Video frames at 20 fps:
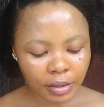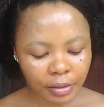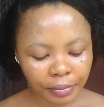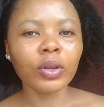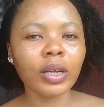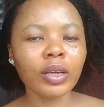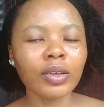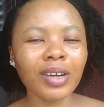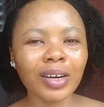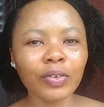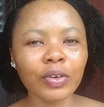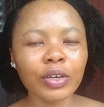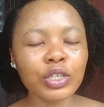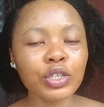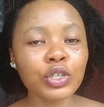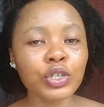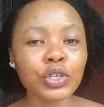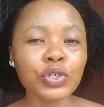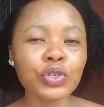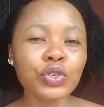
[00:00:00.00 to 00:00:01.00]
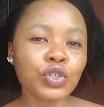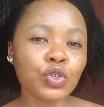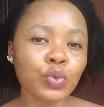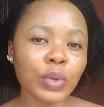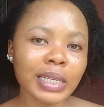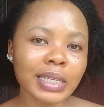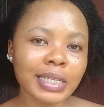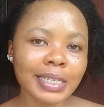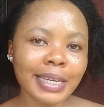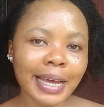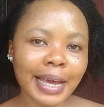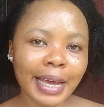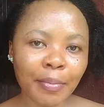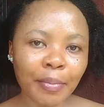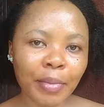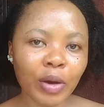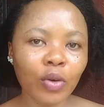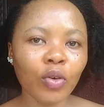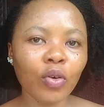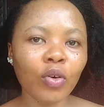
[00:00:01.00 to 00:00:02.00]
You are going to use 20
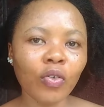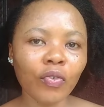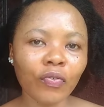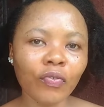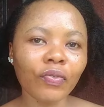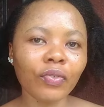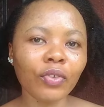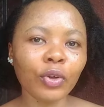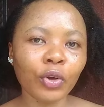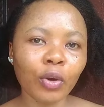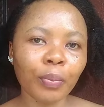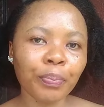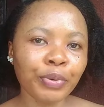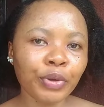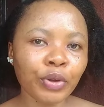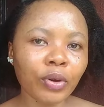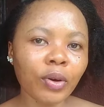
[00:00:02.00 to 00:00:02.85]
ml of your pure